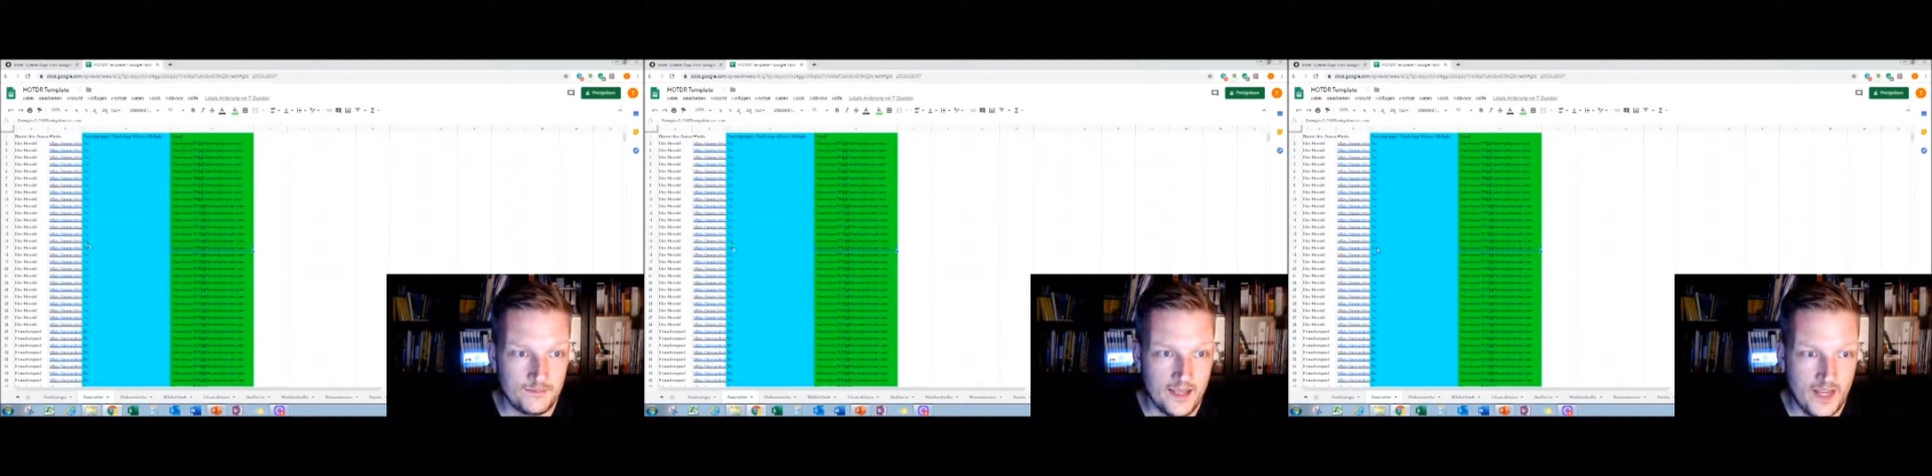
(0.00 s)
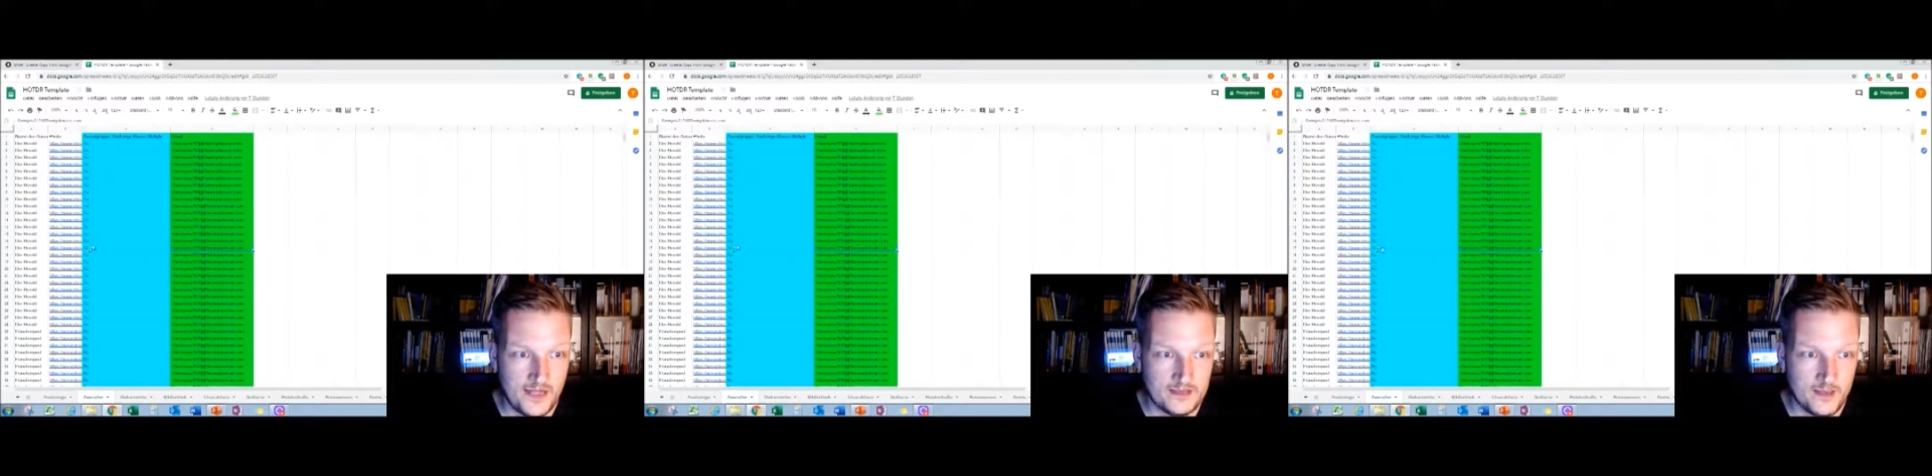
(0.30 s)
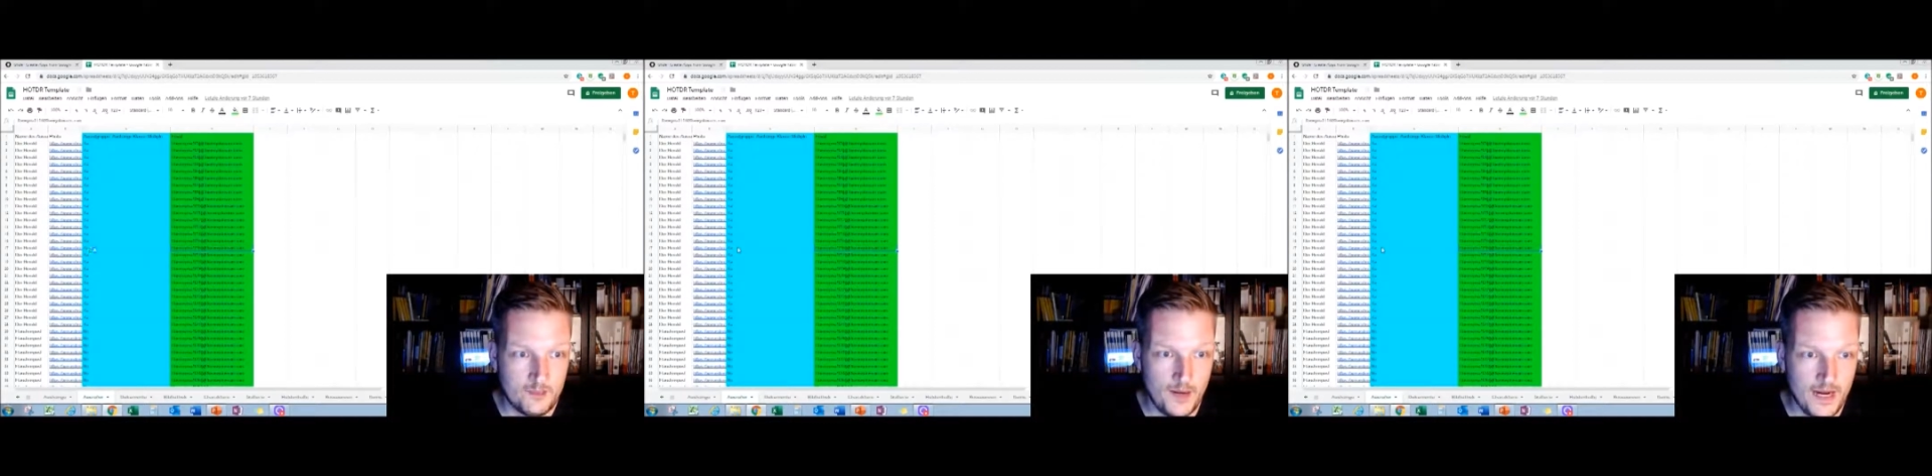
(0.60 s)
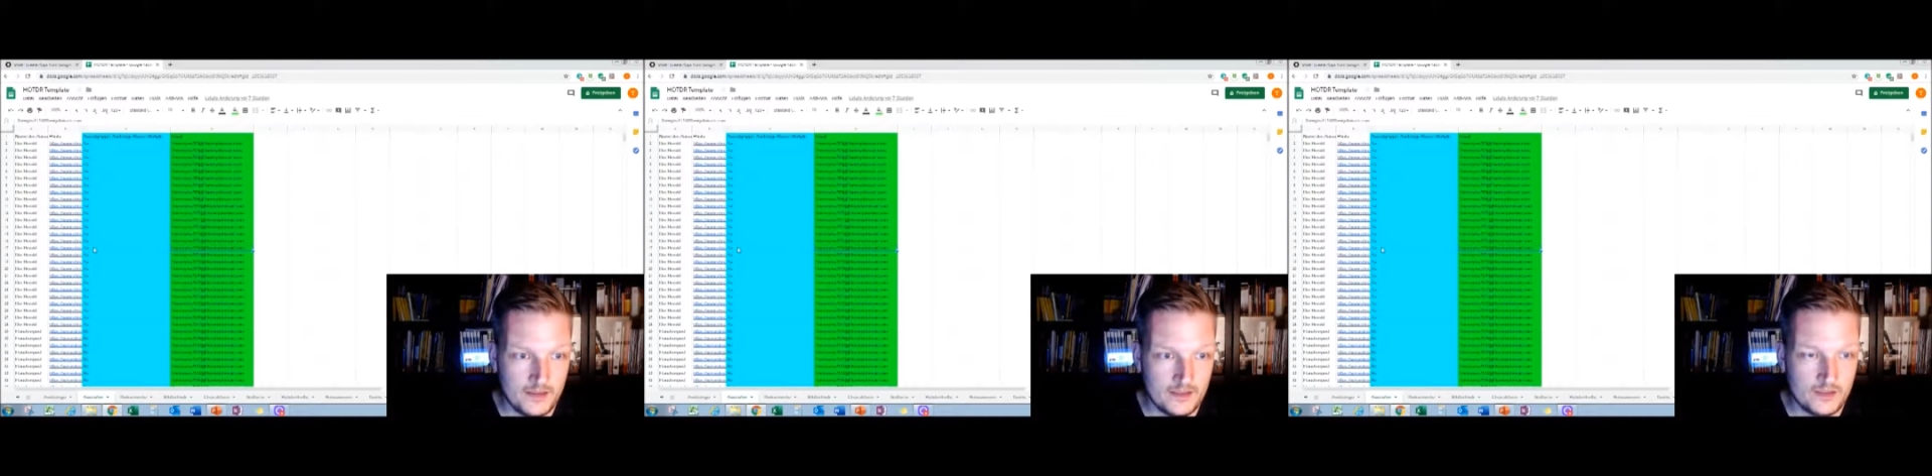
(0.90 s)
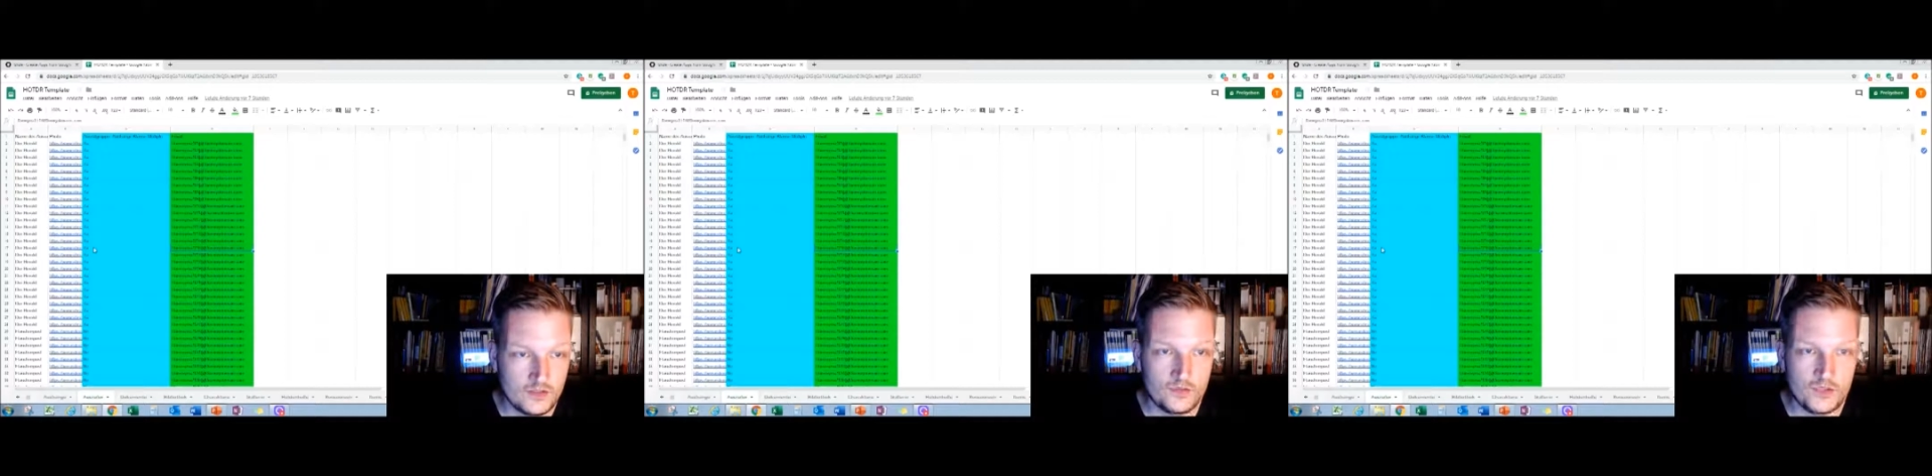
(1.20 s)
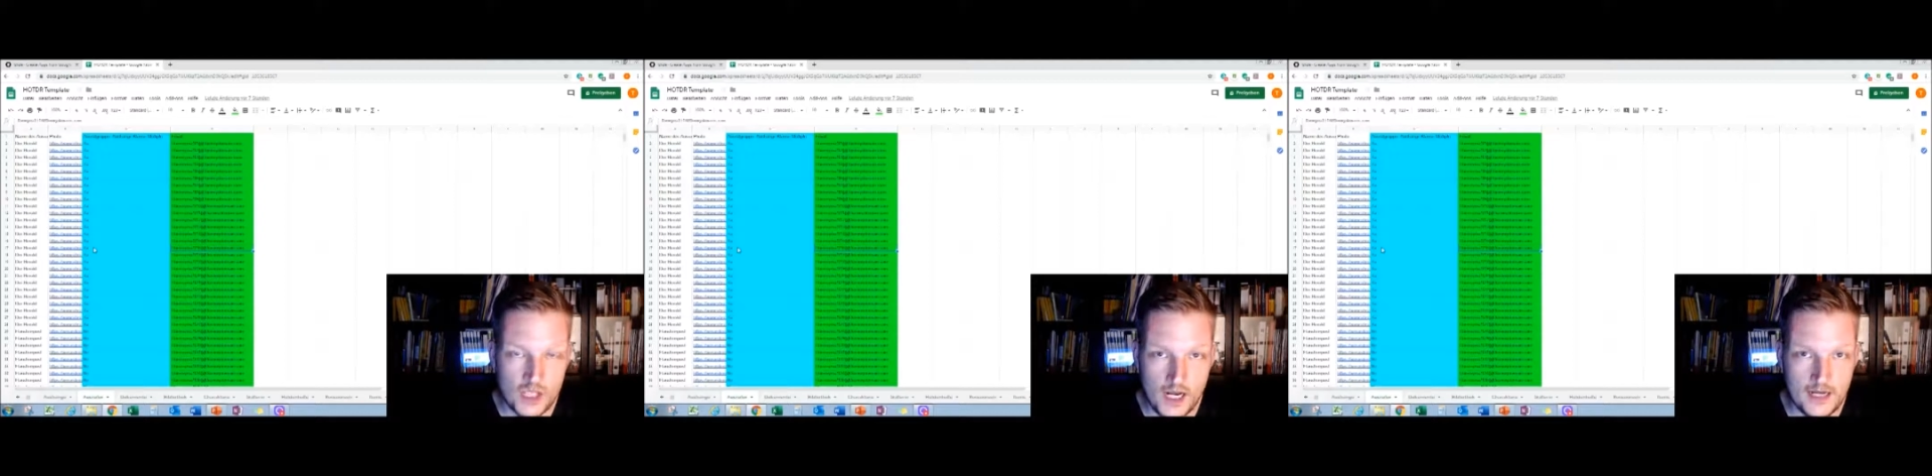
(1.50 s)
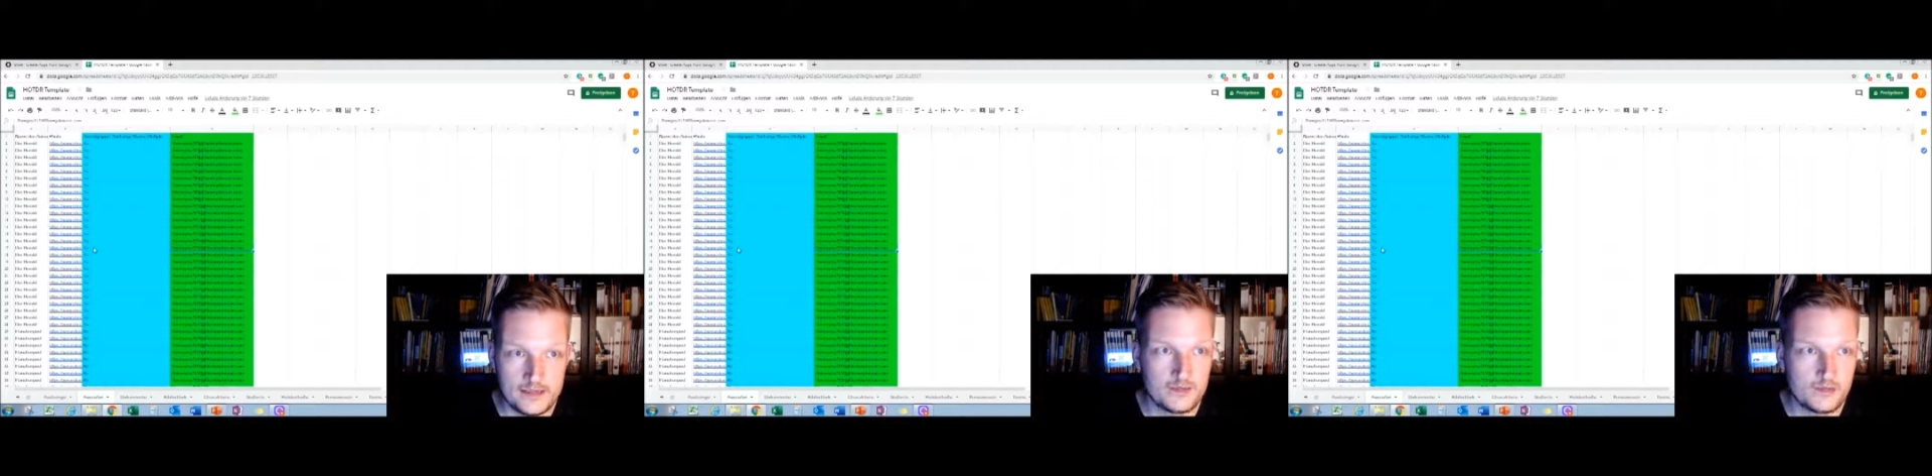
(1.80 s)
has a parent to
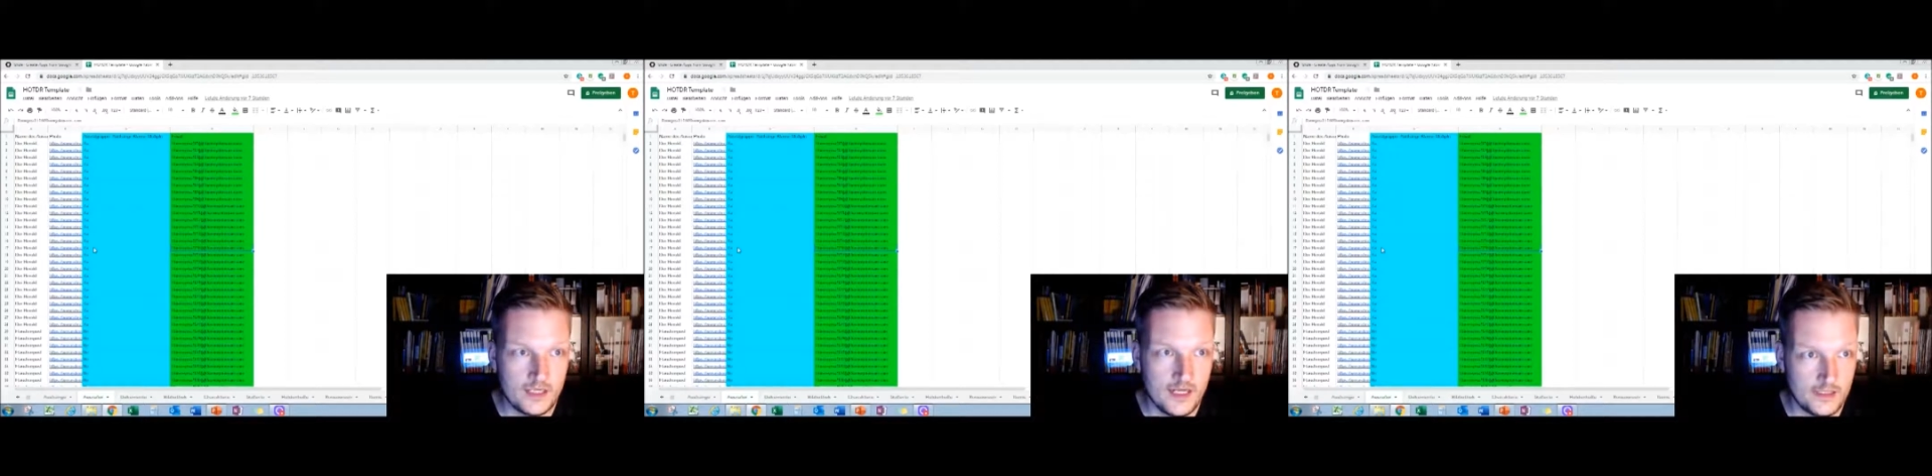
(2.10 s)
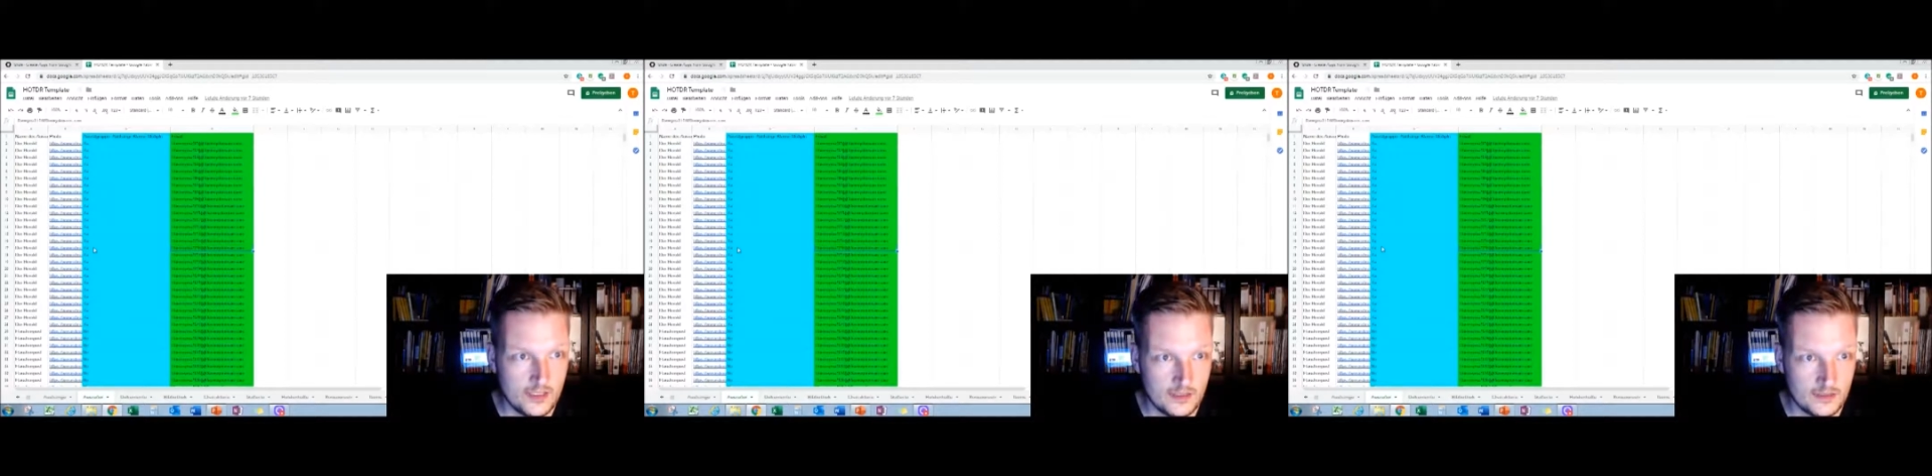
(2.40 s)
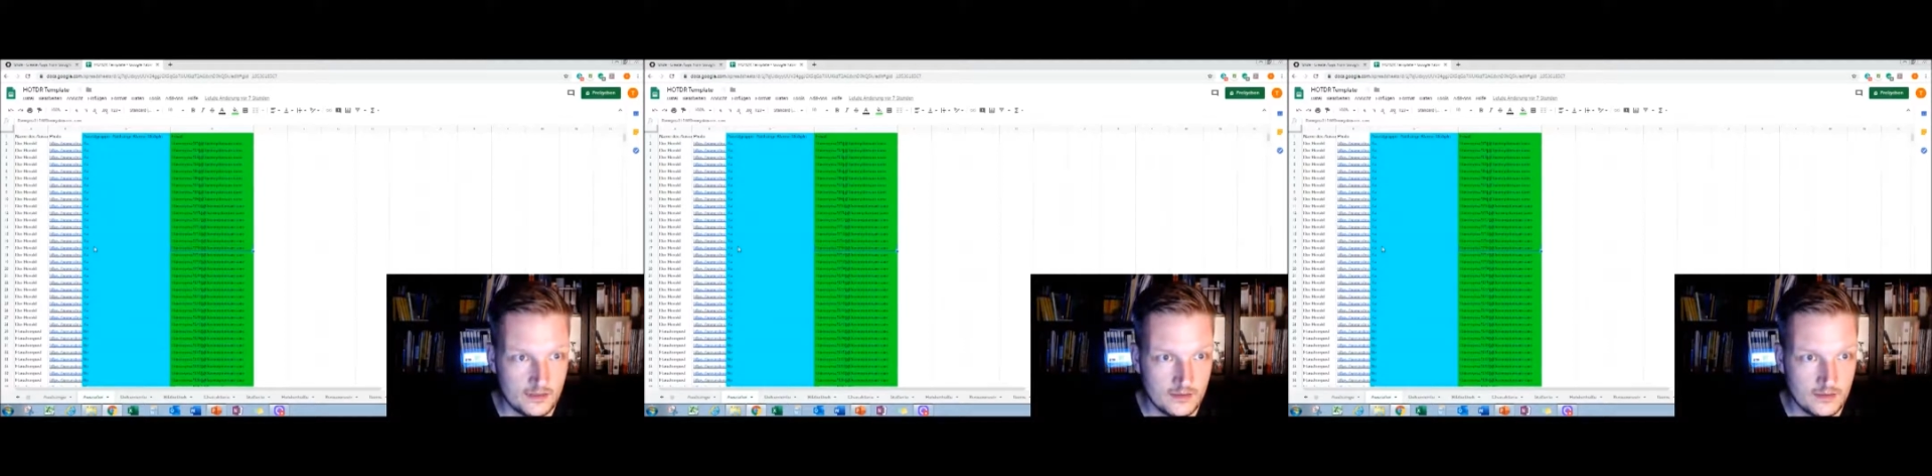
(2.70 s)
child relation